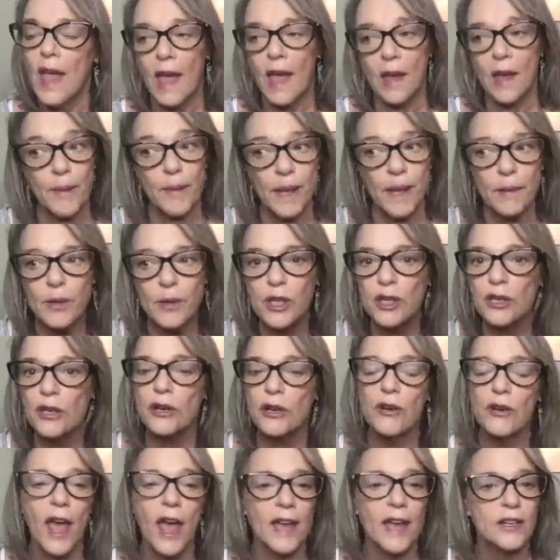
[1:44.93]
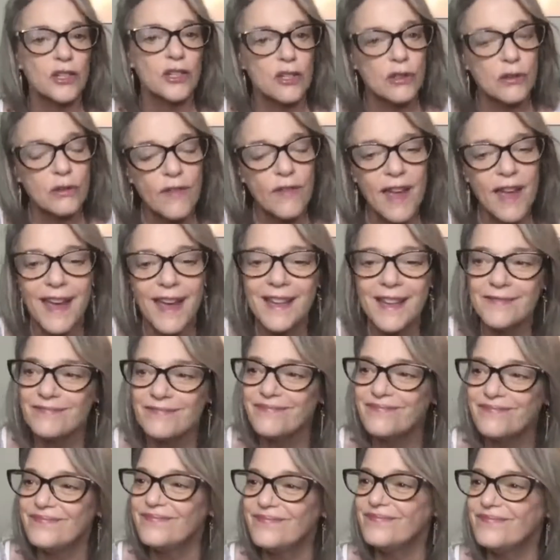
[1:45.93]
And maybe you don't know how to do that.
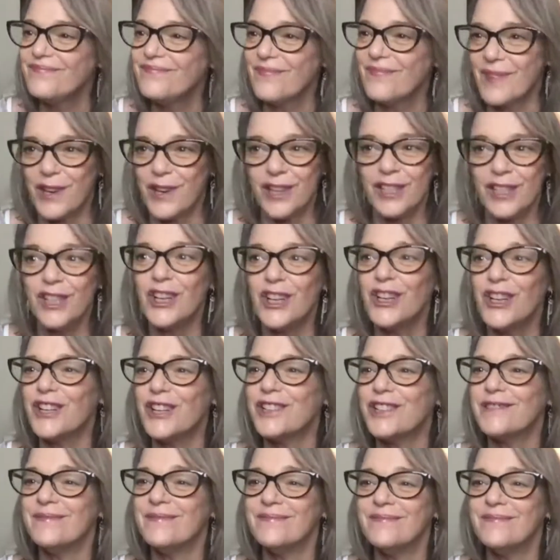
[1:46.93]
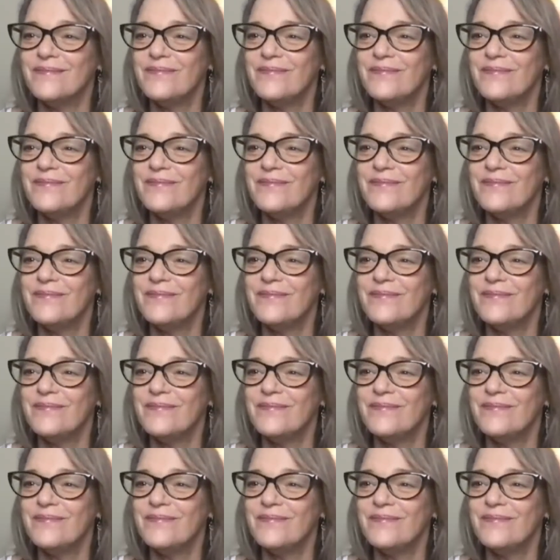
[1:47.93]
You can learn.